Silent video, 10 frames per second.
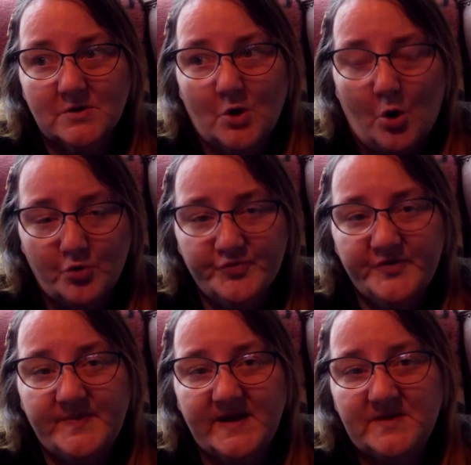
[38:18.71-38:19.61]
hold the
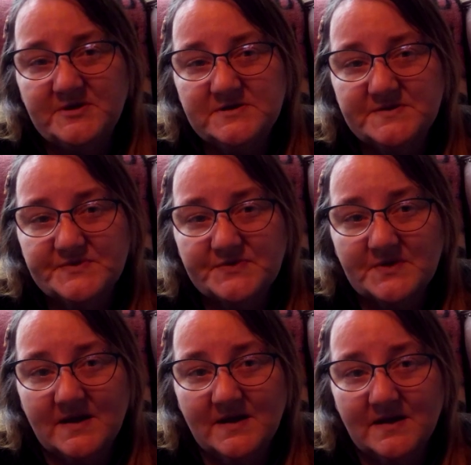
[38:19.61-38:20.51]
babies
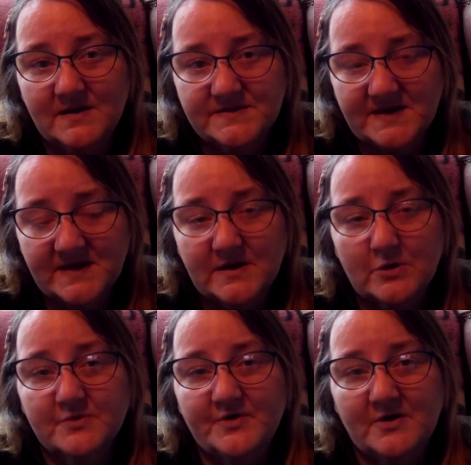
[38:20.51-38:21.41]
and take
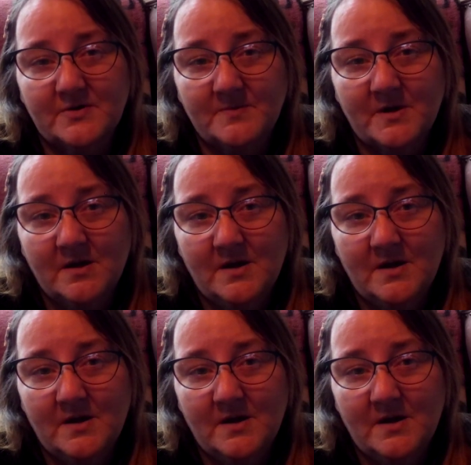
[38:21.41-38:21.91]
care of them